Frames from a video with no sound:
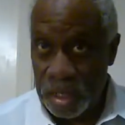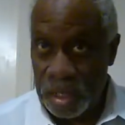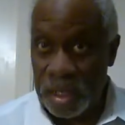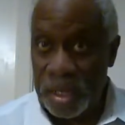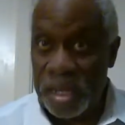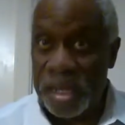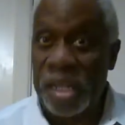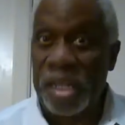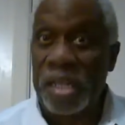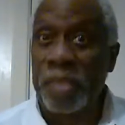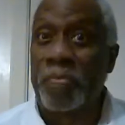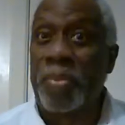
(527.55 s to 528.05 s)

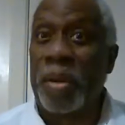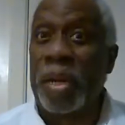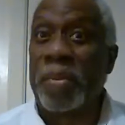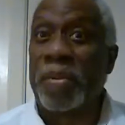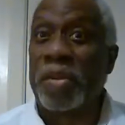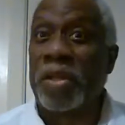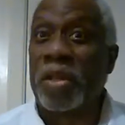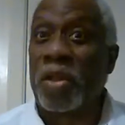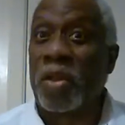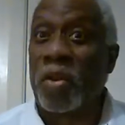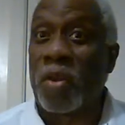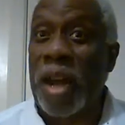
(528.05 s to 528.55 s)
Lead
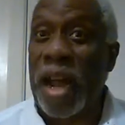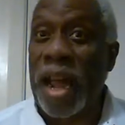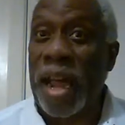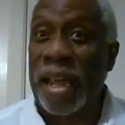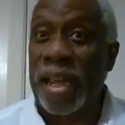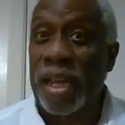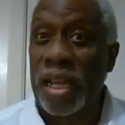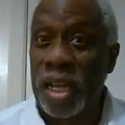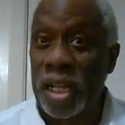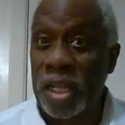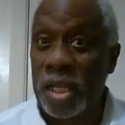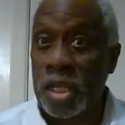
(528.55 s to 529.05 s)
people to
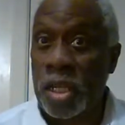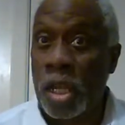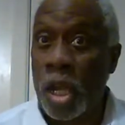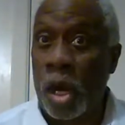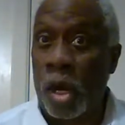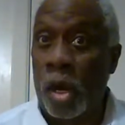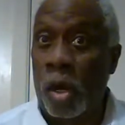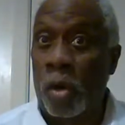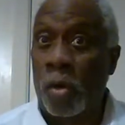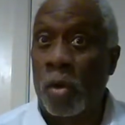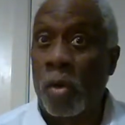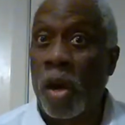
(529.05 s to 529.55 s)
Christ.
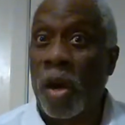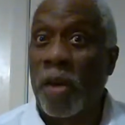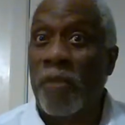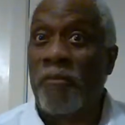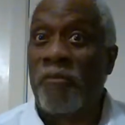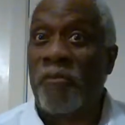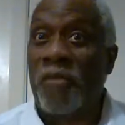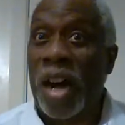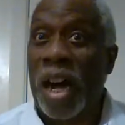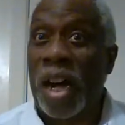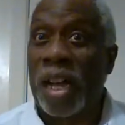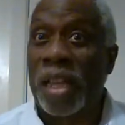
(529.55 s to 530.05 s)
No,
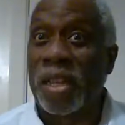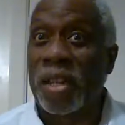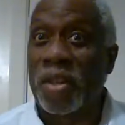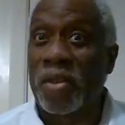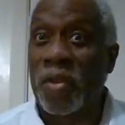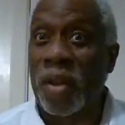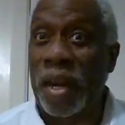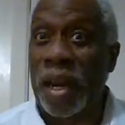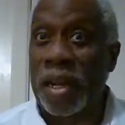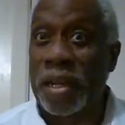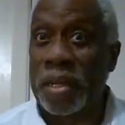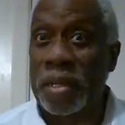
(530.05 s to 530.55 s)
follow
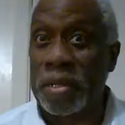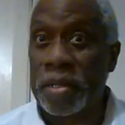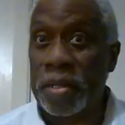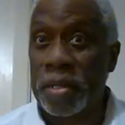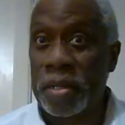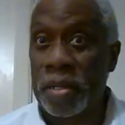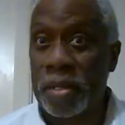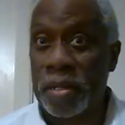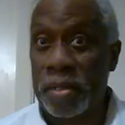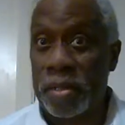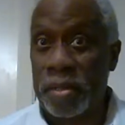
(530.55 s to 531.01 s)
Christ.